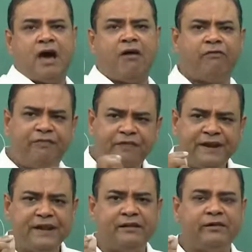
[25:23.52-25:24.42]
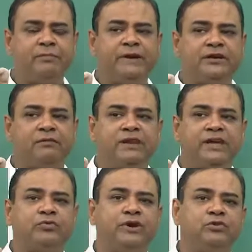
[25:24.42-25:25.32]
a very little bit of
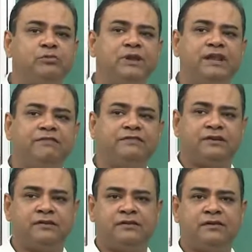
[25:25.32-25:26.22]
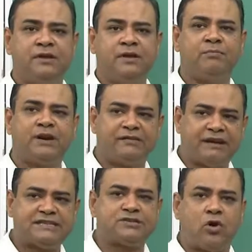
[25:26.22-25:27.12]
liquid will be left, but
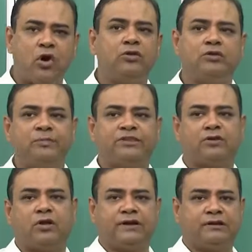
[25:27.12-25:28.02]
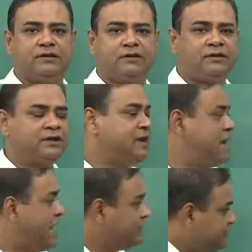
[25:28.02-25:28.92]
rest all will be solid.
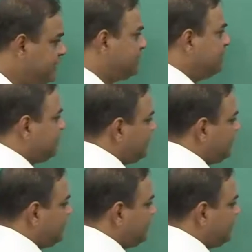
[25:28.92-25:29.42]
And then